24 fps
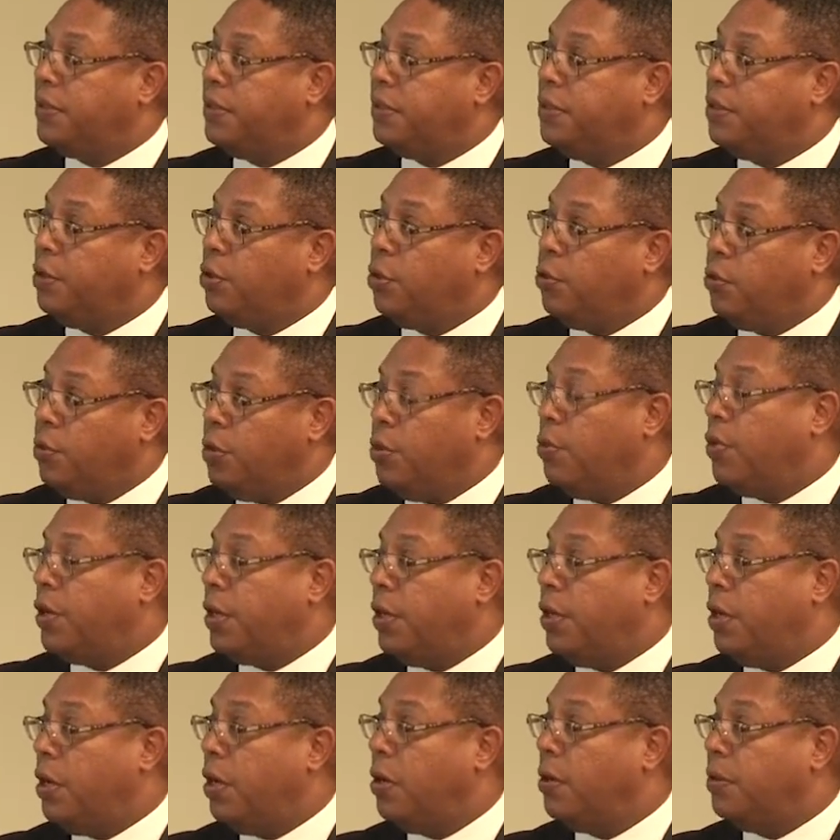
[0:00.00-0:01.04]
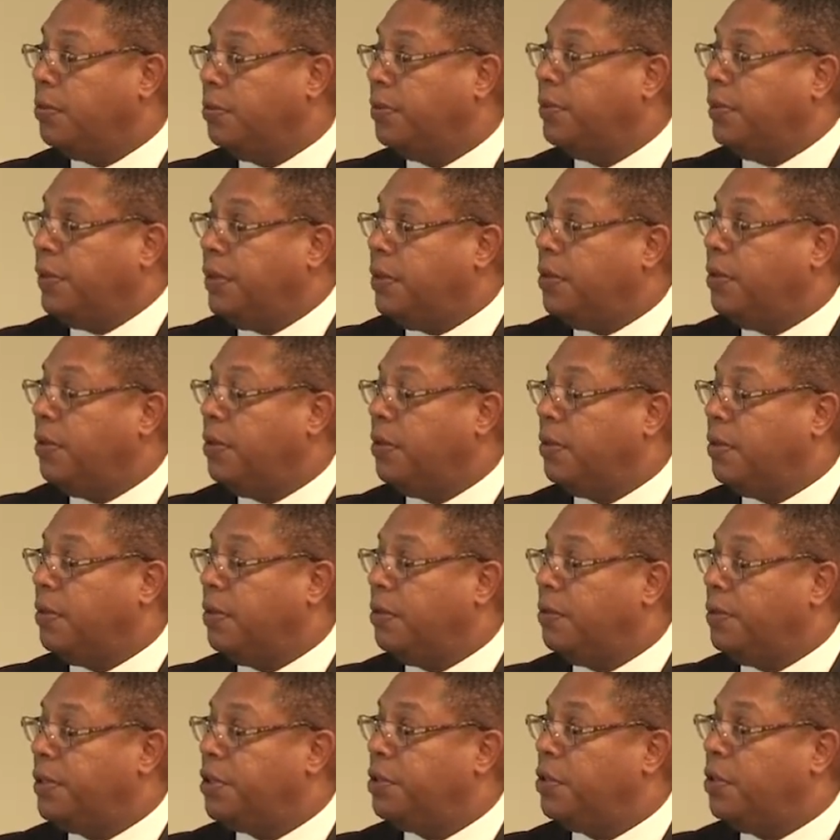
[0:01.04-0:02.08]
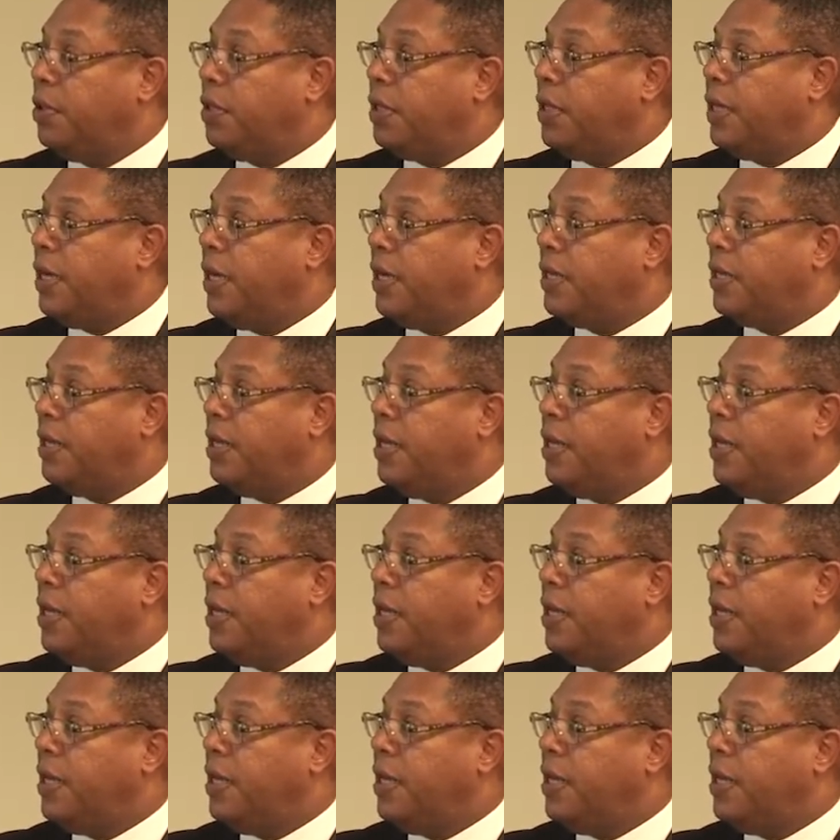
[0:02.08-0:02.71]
you want to know or what you're looking at,